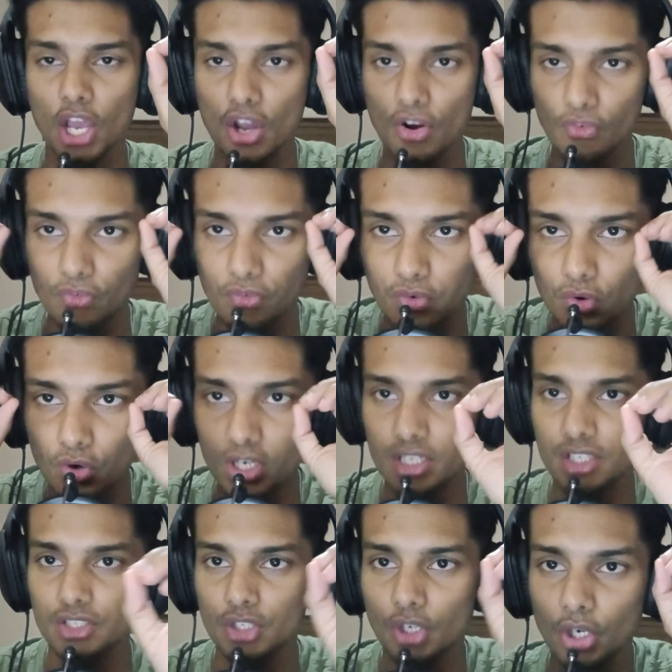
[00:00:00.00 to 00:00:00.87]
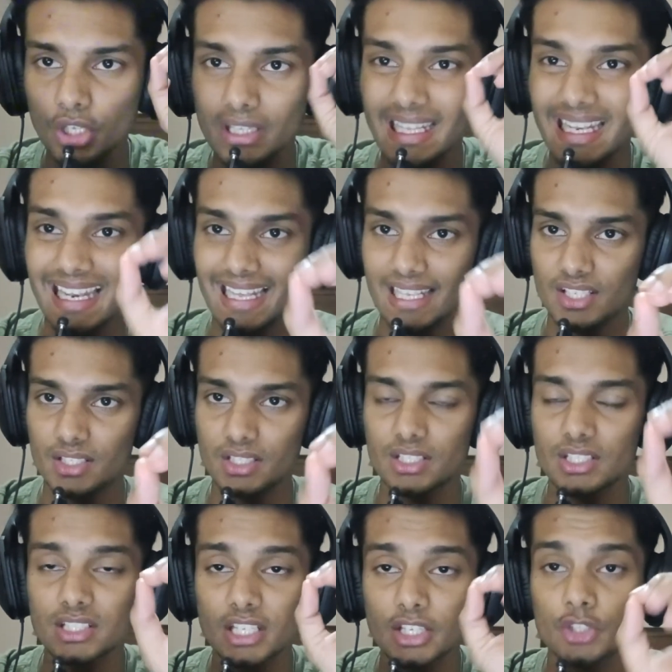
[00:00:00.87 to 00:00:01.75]
focus on the
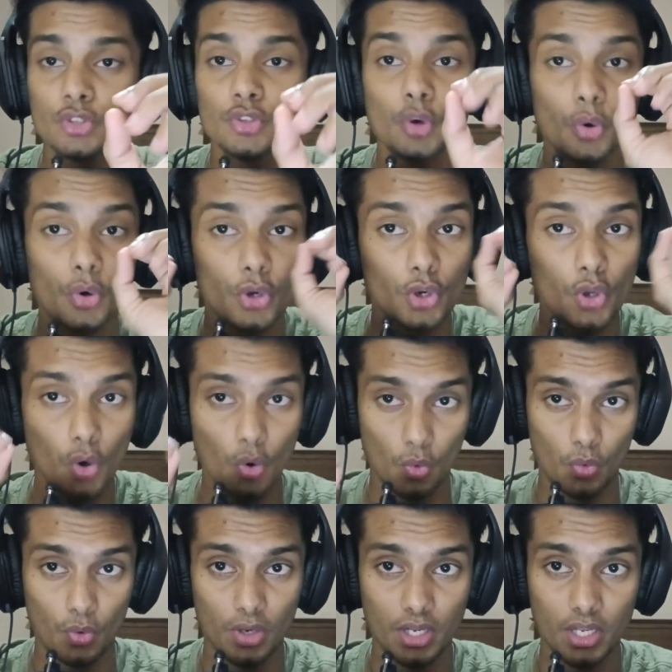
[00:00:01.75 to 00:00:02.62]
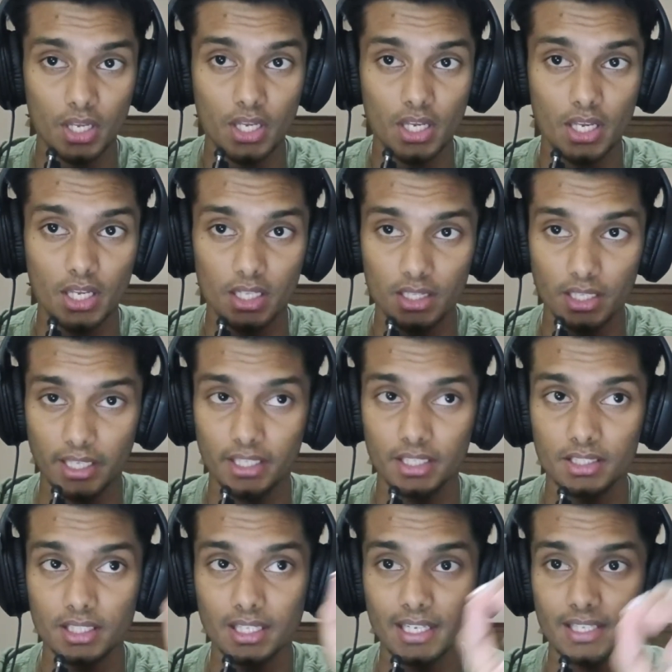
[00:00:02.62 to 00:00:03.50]
lessons that you don't know,
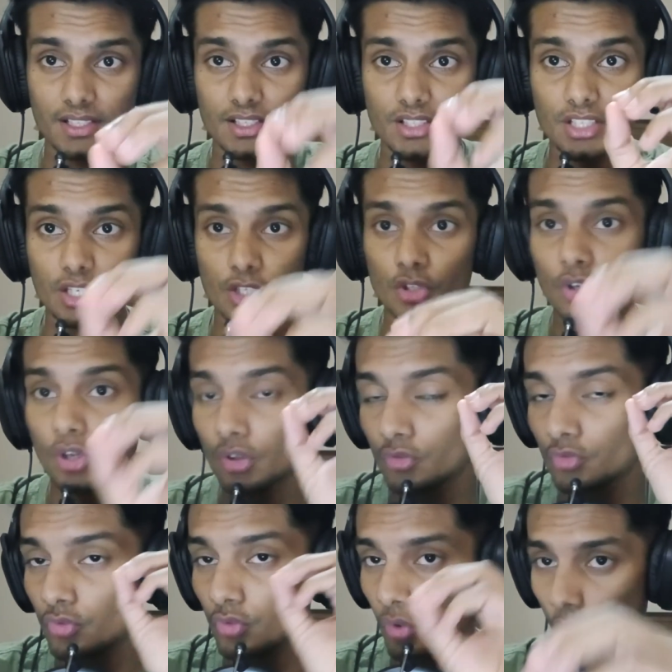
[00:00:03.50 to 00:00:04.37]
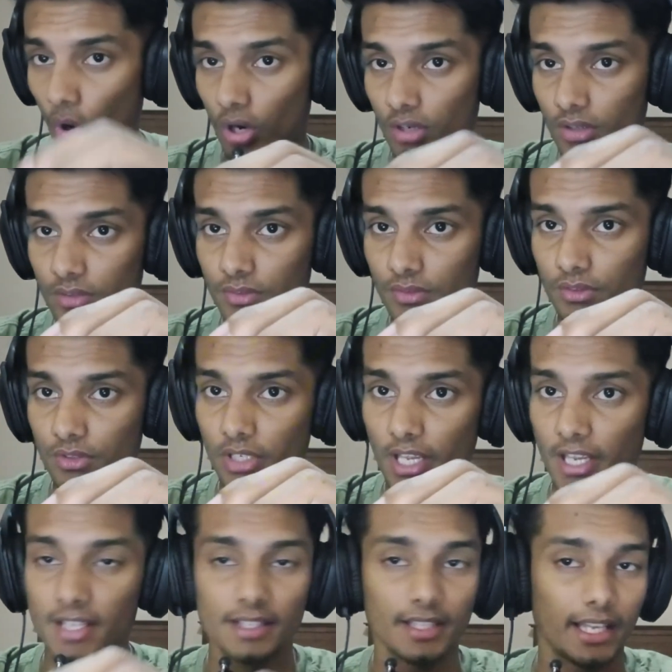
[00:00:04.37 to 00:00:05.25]
like the lessons that you got wrong.
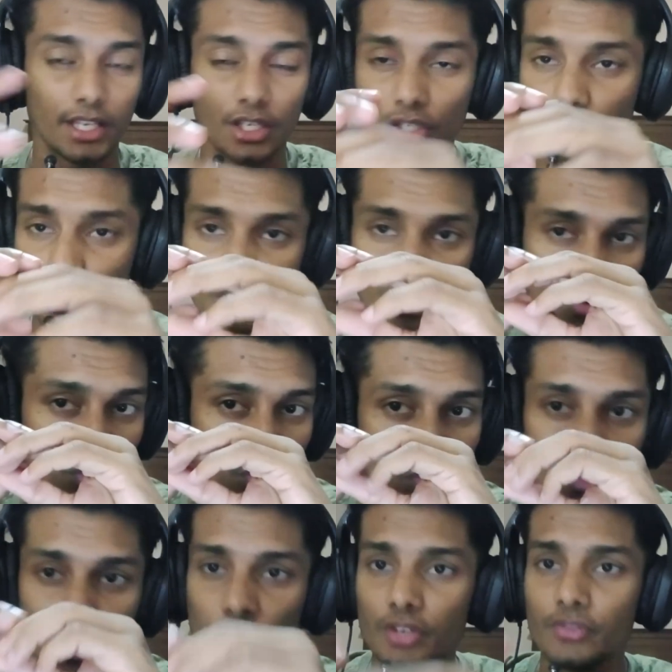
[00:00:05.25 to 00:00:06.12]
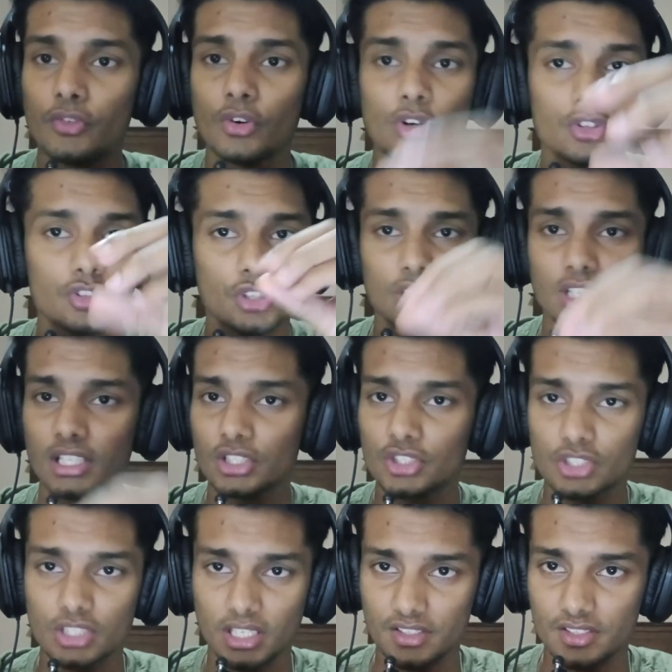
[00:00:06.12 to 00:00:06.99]
Okay, like fully focus on
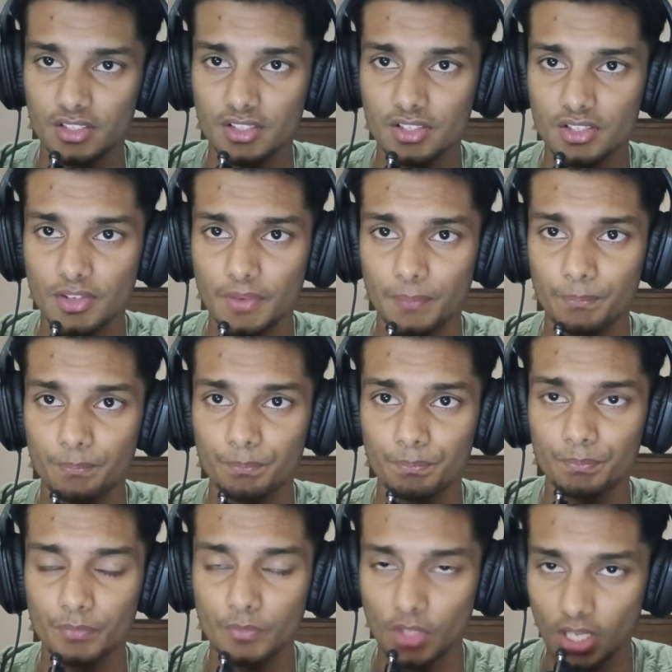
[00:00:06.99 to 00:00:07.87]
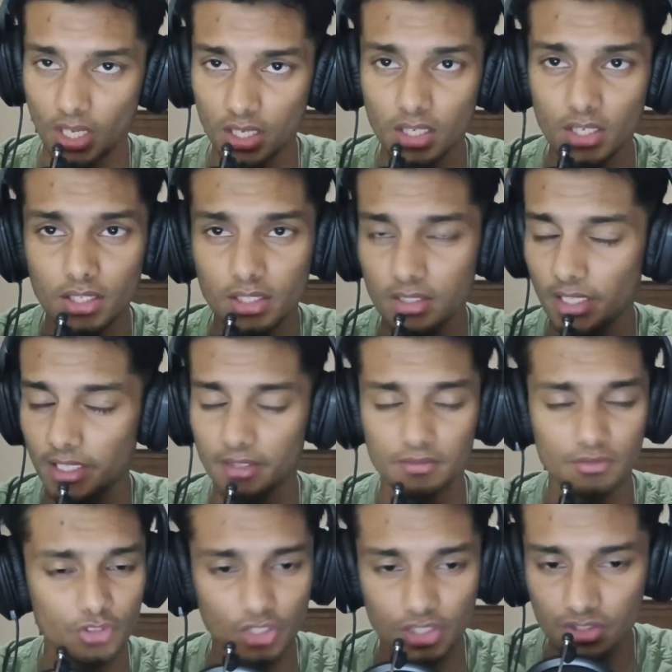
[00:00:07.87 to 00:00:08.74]
those lessons. Okay,
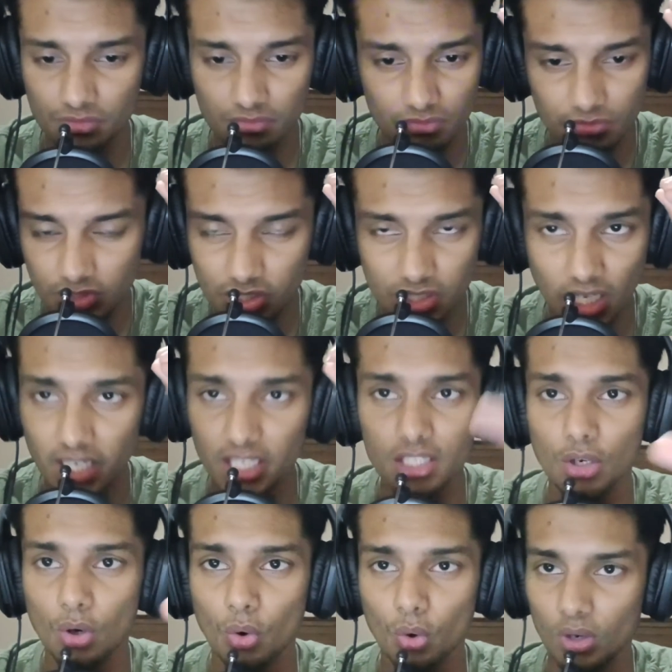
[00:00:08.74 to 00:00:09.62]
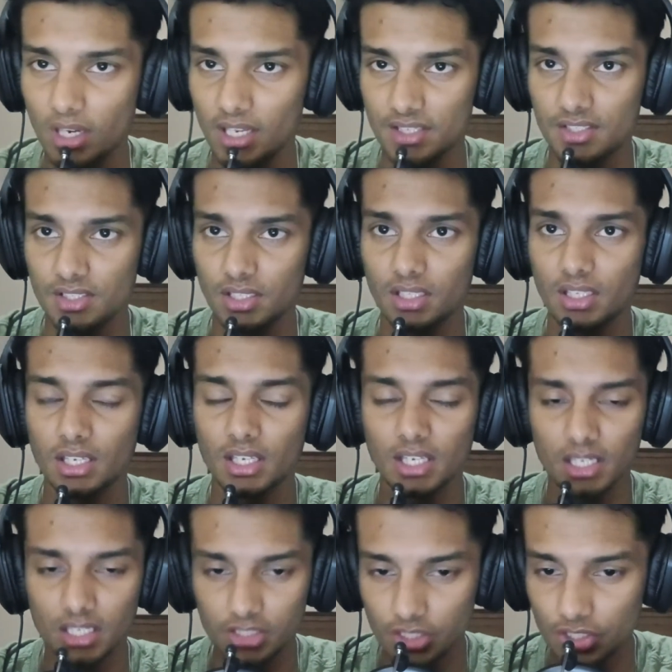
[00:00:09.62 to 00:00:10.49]
like just study the whole lesson.
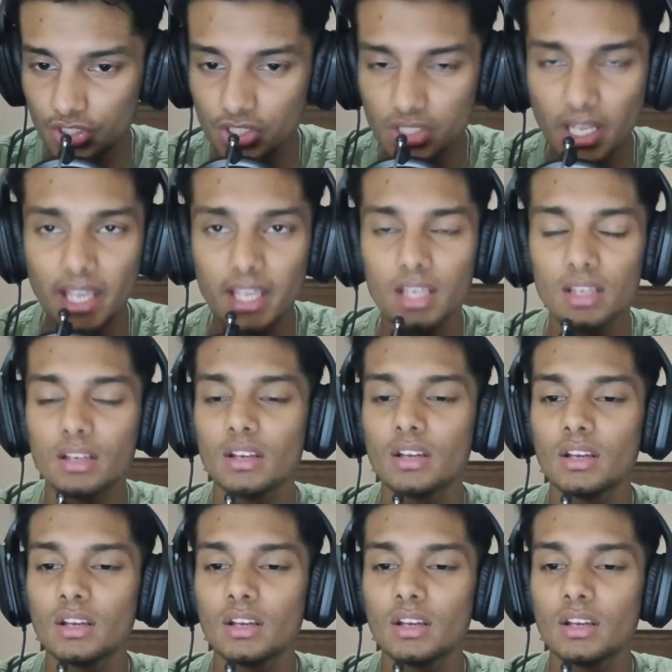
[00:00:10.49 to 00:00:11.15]
Just take